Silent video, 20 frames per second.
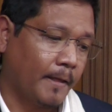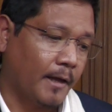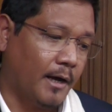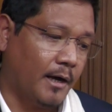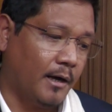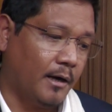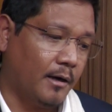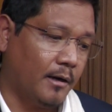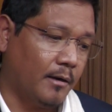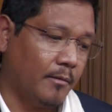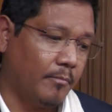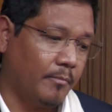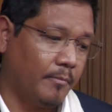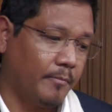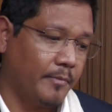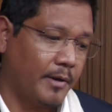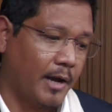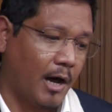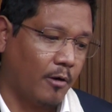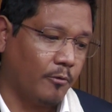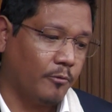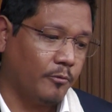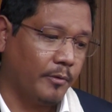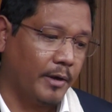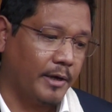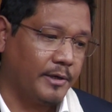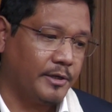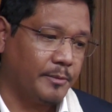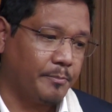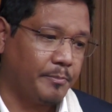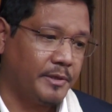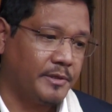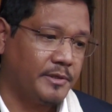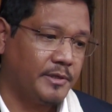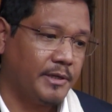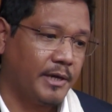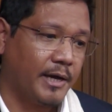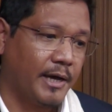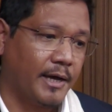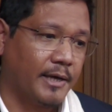now
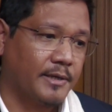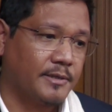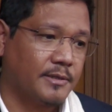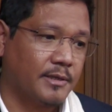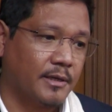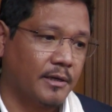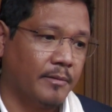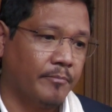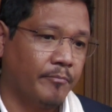NTPC has